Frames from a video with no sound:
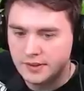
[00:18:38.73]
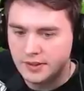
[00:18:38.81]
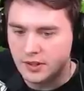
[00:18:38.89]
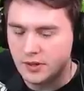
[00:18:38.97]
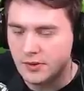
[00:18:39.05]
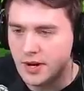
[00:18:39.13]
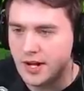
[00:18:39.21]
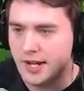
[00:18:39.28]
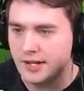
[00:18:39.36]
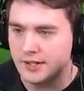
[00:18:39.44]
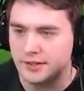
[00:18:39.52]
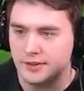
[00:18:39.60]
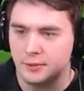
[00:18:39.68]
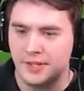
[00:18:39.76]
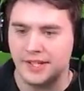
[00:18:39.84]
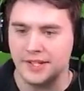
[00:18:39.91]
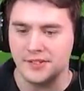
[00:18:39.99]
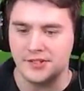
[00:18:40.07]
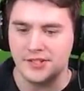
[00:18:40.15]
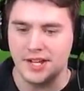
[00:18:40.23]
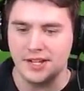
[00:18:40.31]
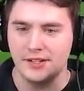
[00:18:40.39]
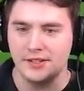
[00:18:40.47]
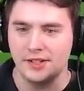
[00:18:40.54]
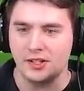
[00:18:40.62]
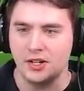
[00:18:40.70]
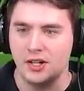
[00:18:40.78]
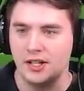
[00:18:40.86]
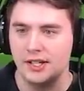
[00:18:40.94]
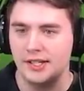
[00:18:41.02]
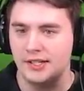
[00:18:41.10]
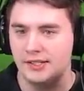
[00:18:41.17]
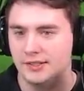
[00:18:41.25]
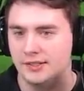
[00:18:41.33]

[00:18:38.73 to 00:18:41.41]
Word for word: All right, we can ascend Collei,